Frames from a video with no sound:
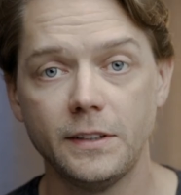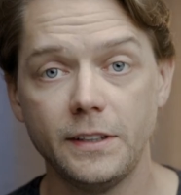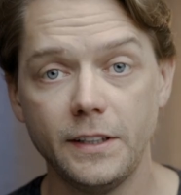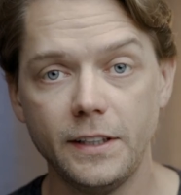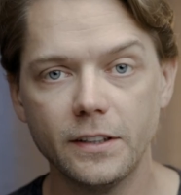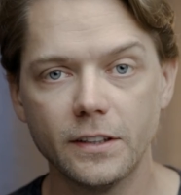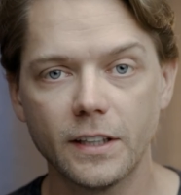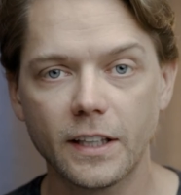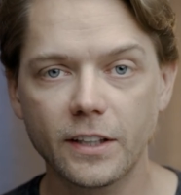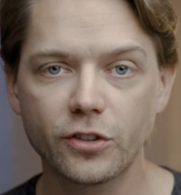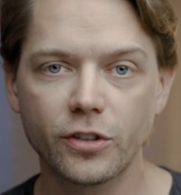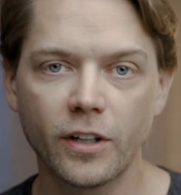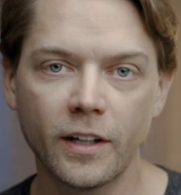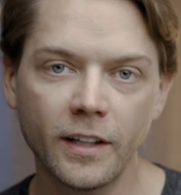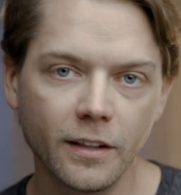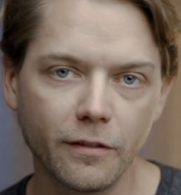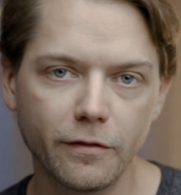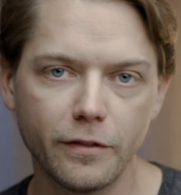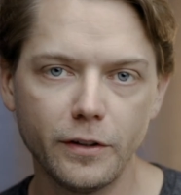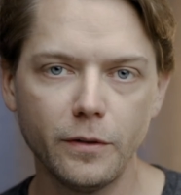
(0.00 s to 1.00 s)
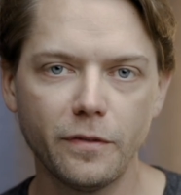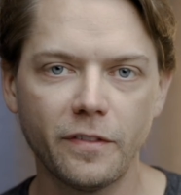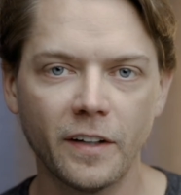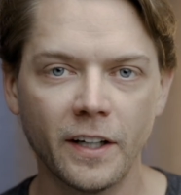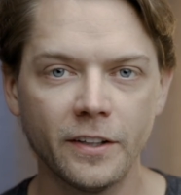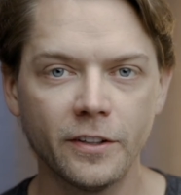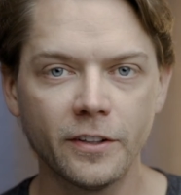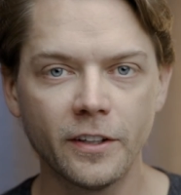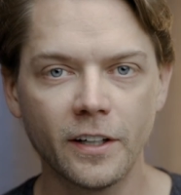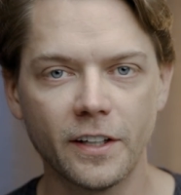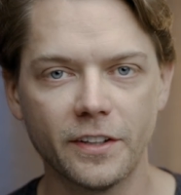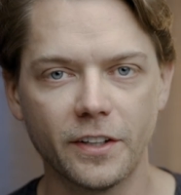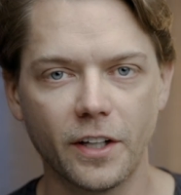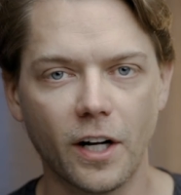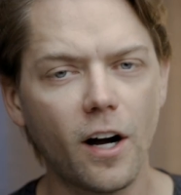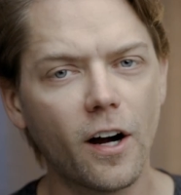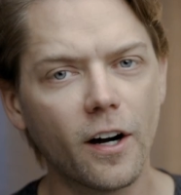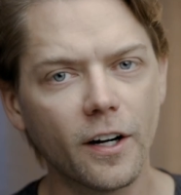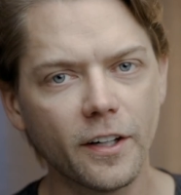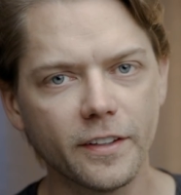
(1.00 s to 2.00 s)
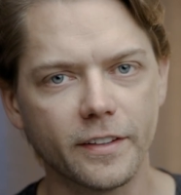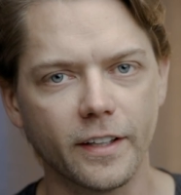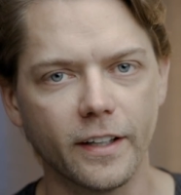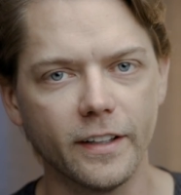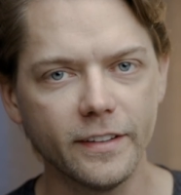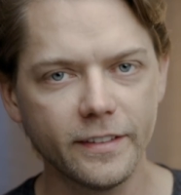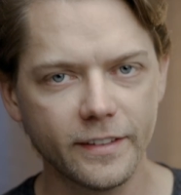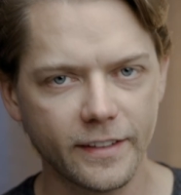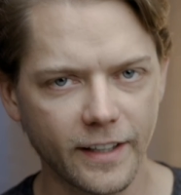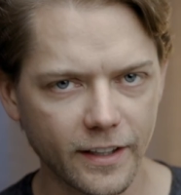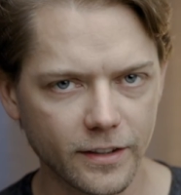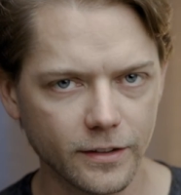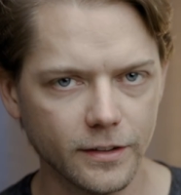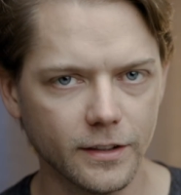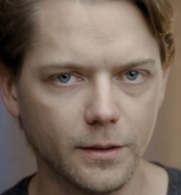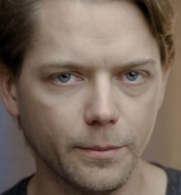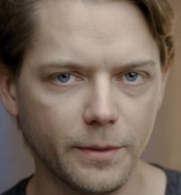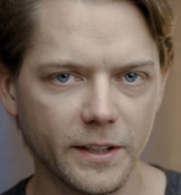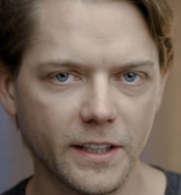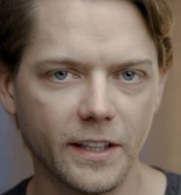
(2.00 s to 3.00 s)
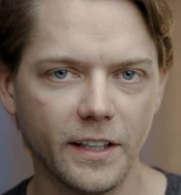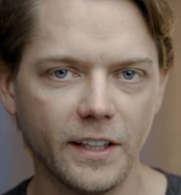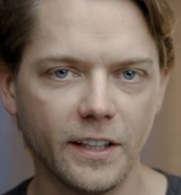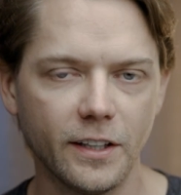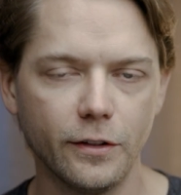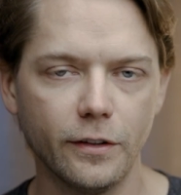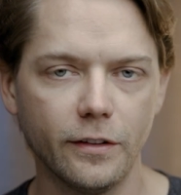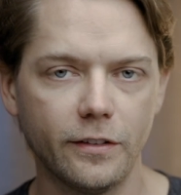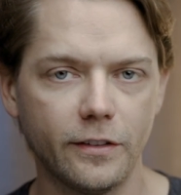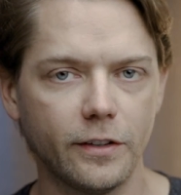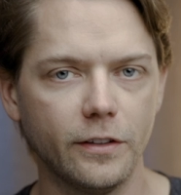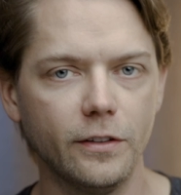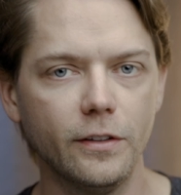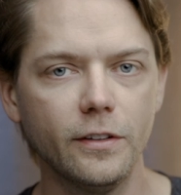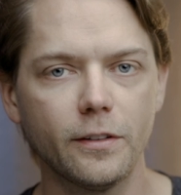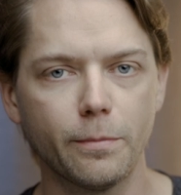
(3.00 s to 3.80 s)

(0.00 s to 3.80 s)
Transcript: The electronic viewfinder on the R does take a little bit getting used to,